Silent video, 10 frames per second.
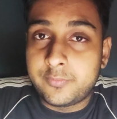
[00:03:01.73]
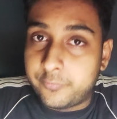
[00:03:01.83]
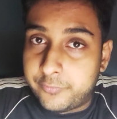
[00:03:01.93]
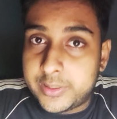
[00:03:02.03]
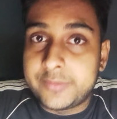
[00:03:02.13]

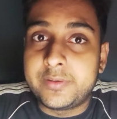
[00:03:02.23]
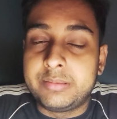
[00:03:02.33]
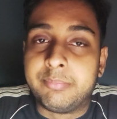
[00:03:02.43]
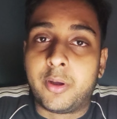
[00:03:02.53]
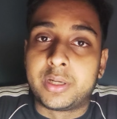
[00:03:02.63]
Very
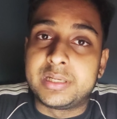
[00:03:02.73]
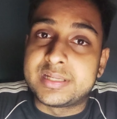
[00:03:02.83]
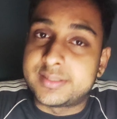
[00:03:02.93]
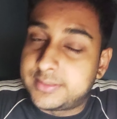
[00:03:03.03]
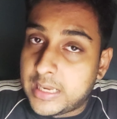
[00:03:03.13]
important
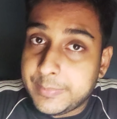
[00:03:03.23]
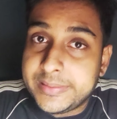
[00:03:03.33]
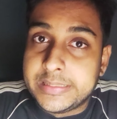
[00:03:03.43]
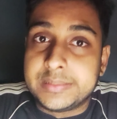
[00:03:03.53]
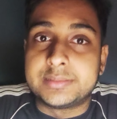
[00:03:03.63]
is
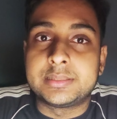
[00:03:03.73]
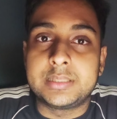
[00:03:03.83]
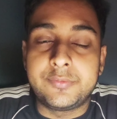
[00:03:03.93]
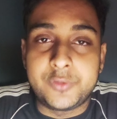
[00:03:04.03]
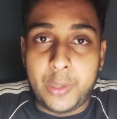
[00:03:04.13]
diabetes.
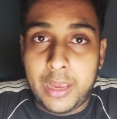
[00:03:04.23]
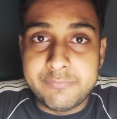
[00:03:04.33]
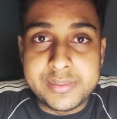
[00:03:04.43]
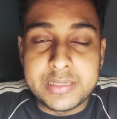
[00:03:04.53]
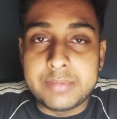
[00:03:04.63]
If you are
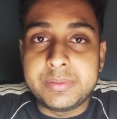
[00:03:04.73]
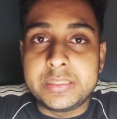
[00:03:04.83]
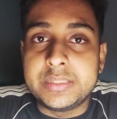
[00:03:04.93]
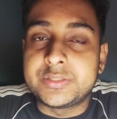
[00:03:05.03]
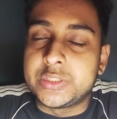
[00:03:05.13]
having
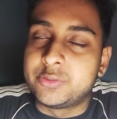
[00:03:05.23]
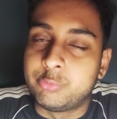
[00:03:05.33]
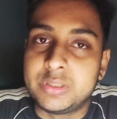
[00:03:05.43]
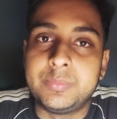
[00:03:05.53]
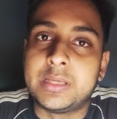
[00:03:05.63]
diabetes, you
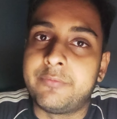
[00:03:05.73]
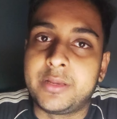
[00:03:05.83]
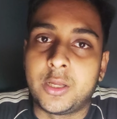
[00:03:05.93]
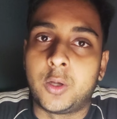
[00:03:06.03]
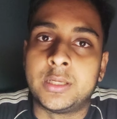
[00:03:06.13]
will be
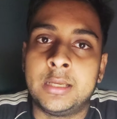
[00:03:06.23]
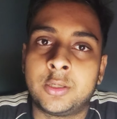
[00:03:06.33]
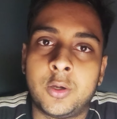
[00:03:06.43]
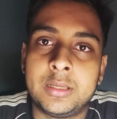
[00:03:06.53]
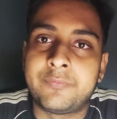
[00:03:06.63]
having
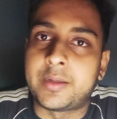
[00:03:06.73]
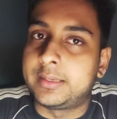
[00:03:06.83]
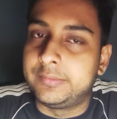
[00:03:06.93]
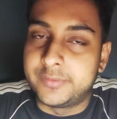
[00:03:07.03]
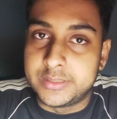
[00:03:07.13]
non-alcoholic fatty
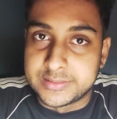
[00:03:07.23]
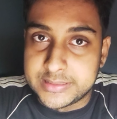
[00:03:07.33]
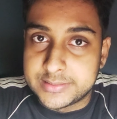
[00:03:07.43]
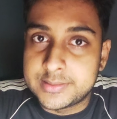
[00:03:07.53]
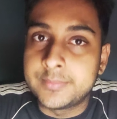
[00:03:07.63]
liver
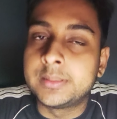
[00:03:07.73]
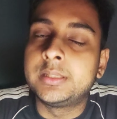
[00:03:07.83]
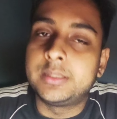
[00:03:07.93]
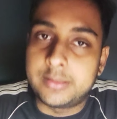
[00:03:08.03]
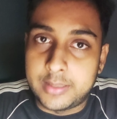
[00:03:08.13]
disease,
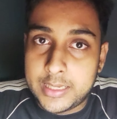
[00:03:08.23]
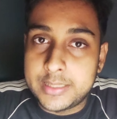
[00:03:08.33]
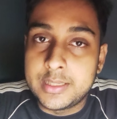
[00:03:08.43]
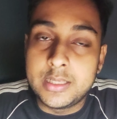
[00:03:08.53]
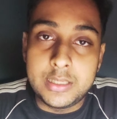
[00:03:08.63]

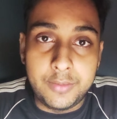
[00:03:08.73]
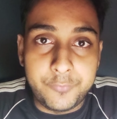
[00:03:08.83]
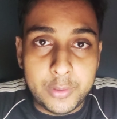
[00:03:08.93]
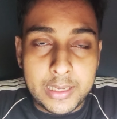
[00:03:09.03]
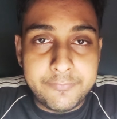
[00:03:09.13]
right? If
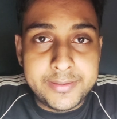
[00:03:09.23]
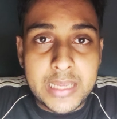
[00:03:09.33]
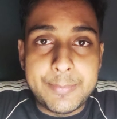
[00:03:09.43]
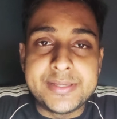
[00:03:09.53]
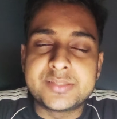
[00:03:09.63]
you are having
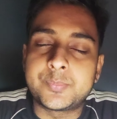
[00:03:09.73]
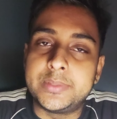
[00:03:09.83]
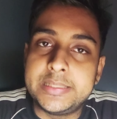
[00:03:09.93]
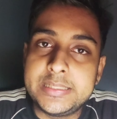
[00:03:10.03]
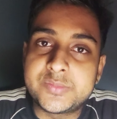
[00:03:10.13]
diabetes,
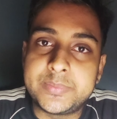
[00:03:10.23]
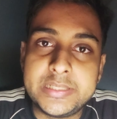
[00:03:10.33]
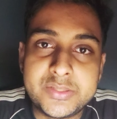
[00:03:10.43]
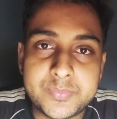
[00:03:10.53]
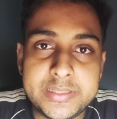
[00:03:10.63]
please
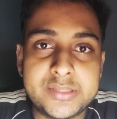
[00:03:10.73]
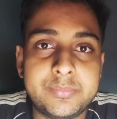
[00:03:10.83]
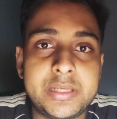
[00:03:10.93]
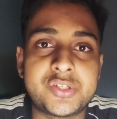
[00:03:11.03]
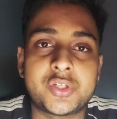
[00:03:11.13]

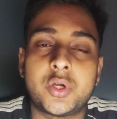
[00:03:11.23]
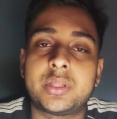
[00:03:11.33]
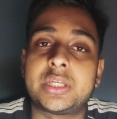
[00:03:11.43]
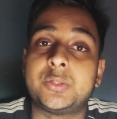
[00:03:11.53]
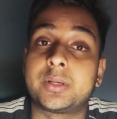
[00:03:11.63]
make sure
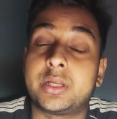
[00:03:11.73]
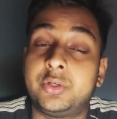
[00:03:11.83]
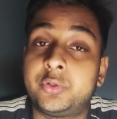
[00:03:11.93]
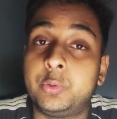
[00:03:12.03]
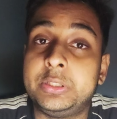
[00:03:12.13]
that you are
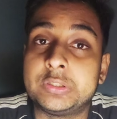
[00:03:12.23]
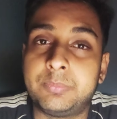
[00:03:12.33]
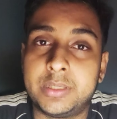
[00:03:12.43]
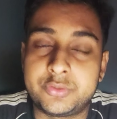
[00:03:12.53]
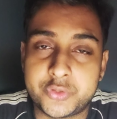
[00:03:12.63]
controlling your
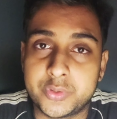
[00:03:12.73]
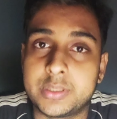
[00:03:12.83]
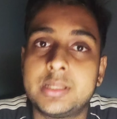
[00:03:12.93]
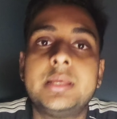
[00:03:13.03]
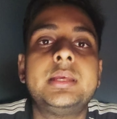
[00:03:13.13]
blood sugar.